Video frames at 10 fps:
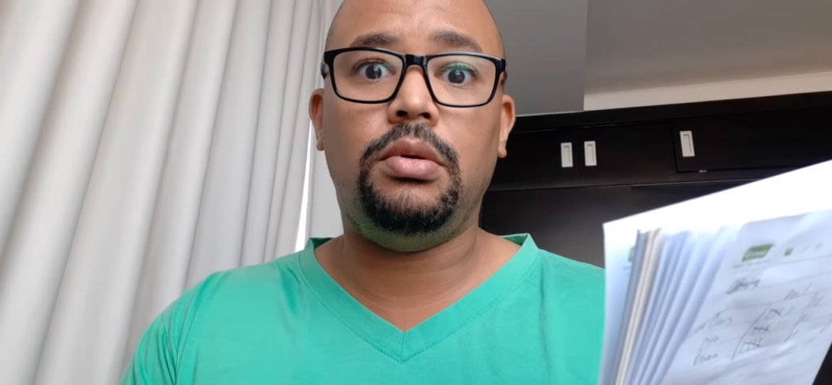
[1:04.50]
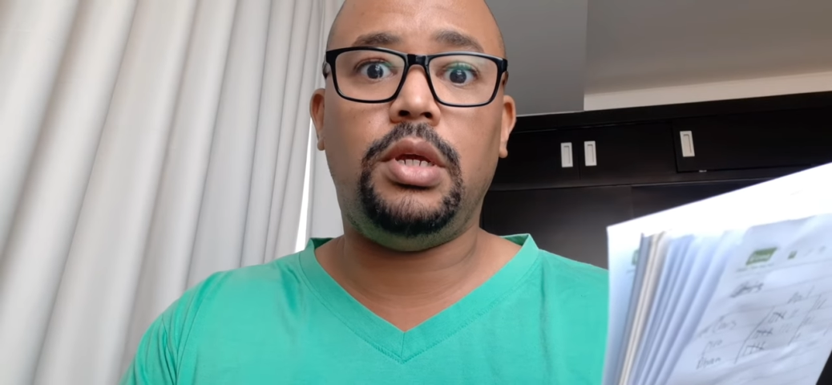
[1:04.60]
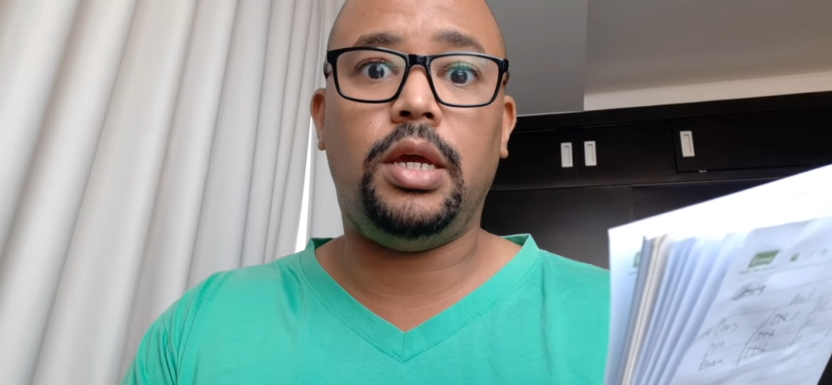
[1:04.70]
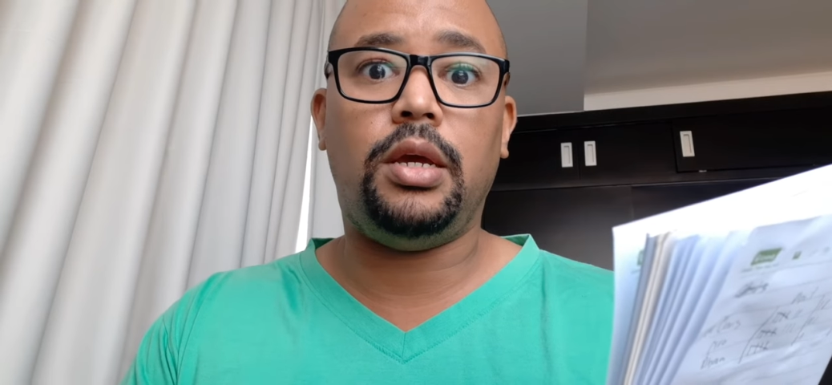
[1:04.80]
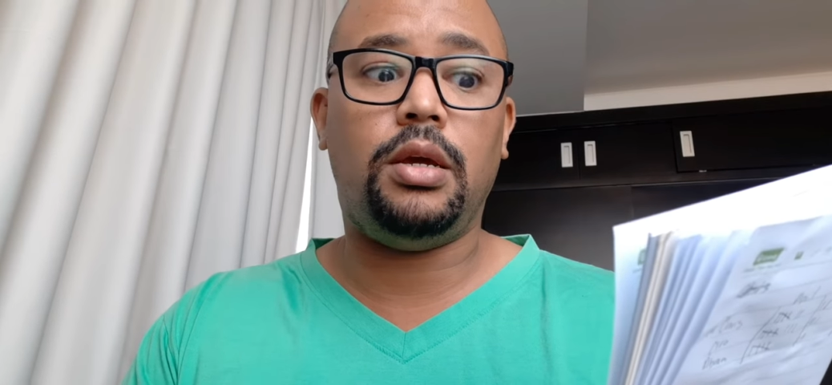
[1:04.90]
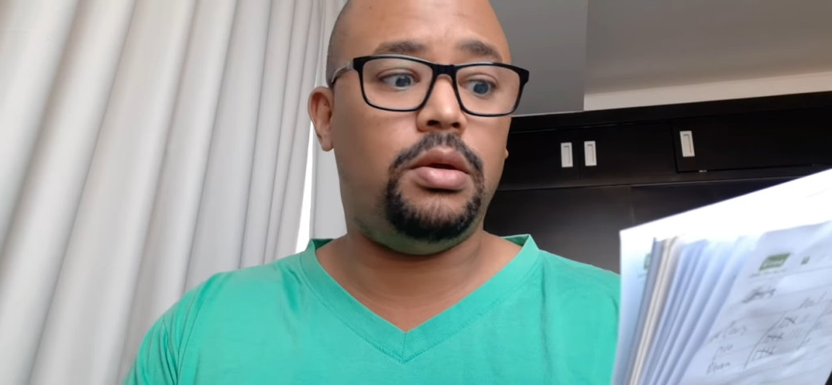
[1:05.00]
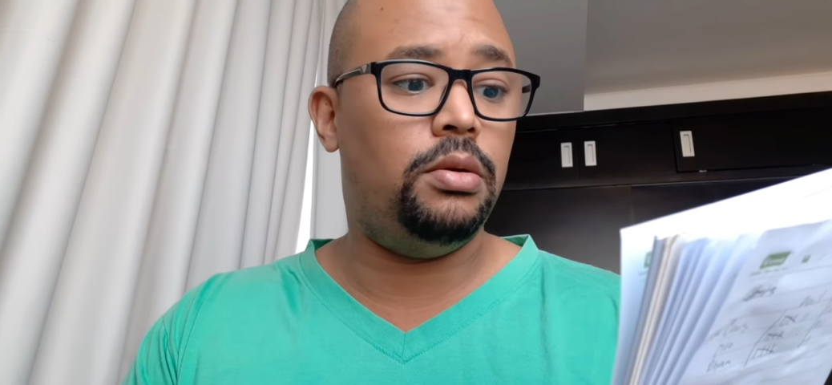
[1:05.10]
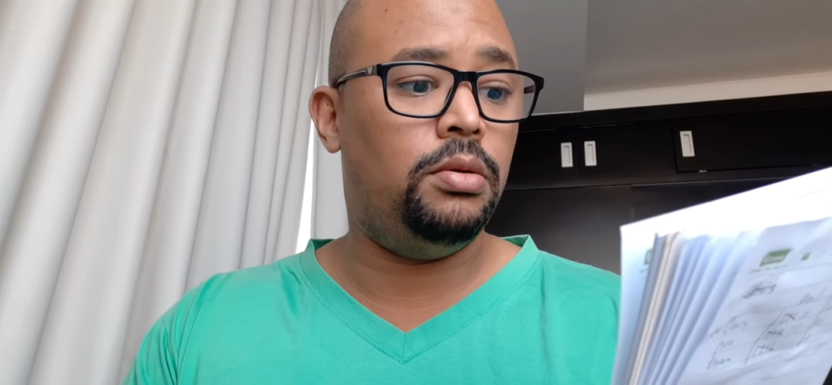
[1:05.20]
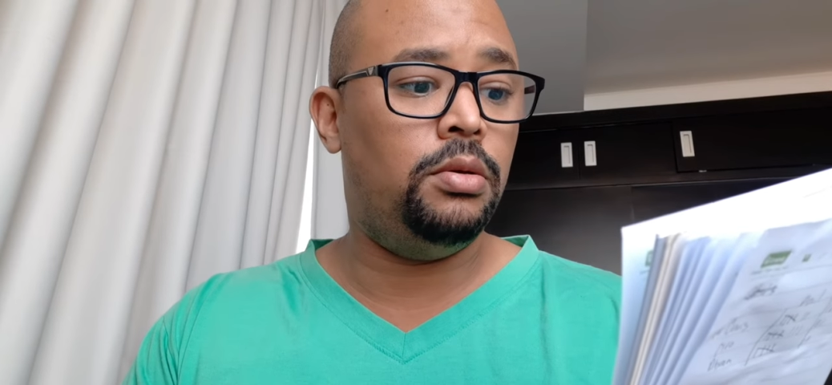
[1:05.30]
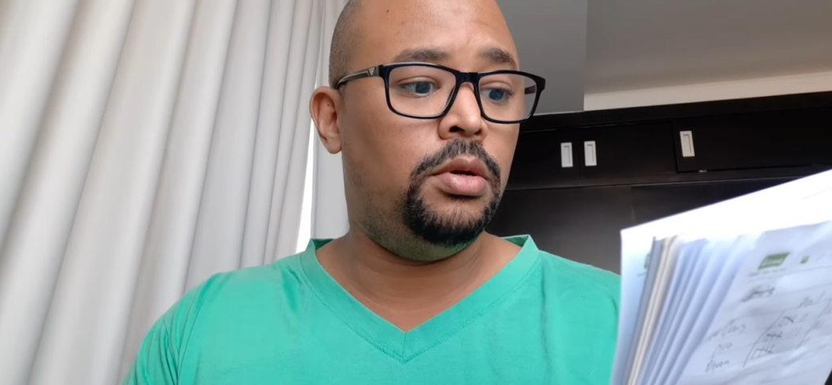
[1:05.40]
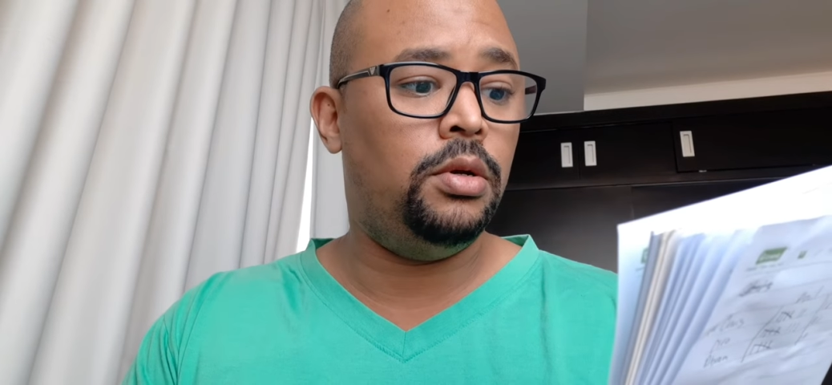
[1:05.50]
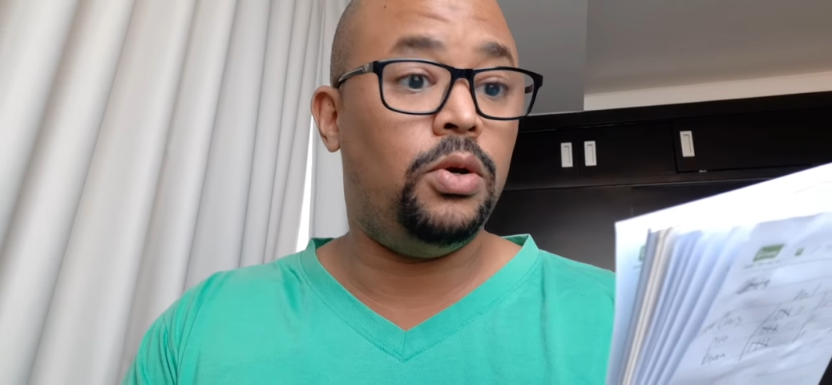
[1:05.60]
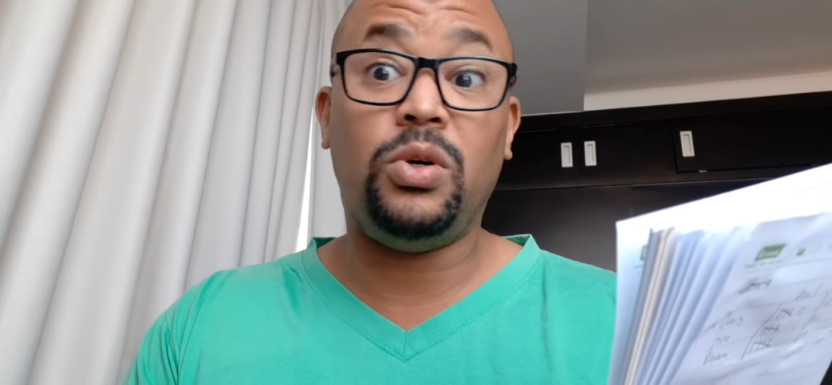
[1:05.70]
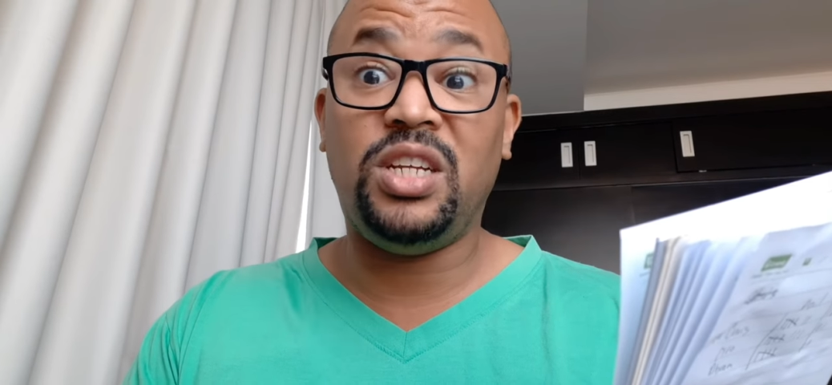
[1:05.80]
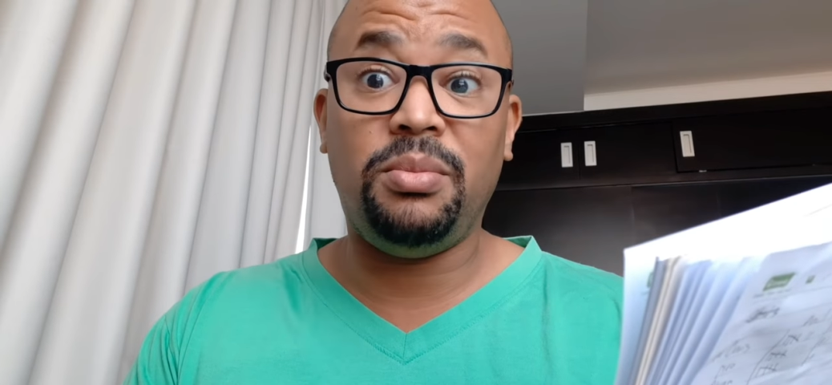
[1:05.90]
yeah,
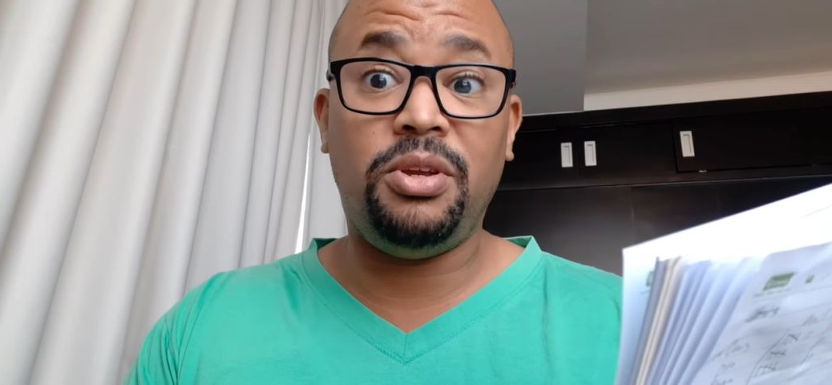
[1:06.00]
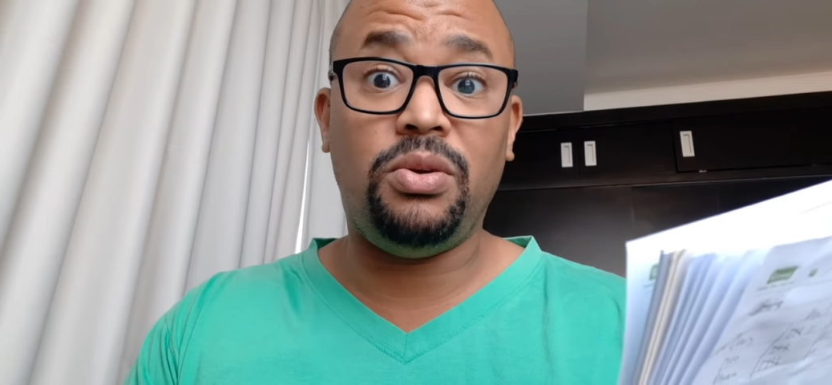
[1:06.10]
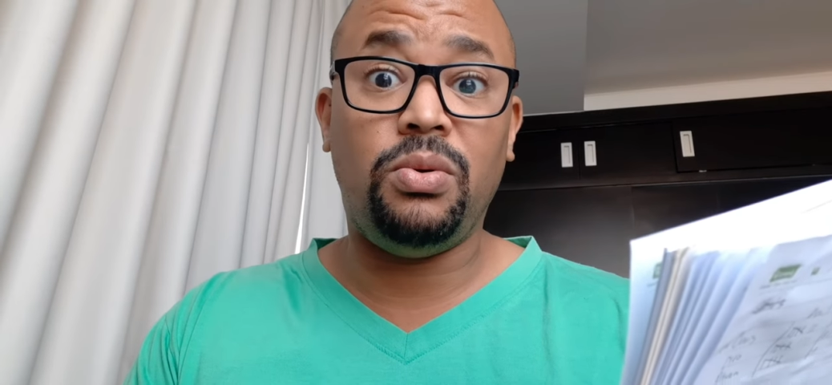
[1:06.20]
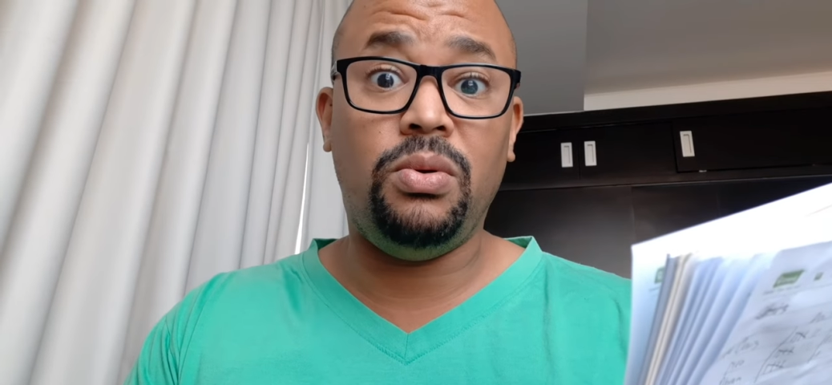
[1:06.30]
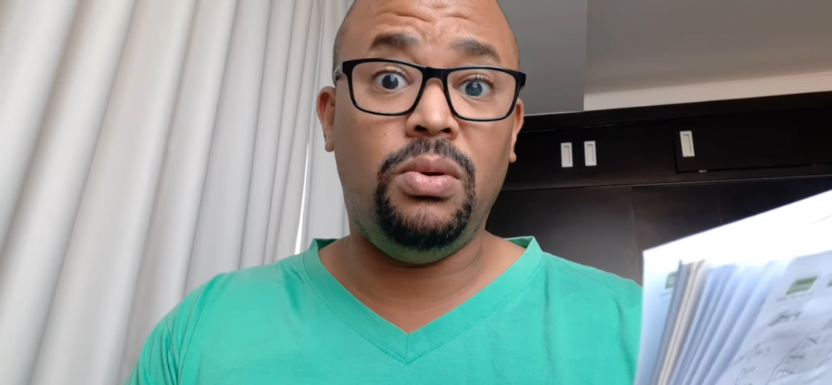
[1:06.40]
or W.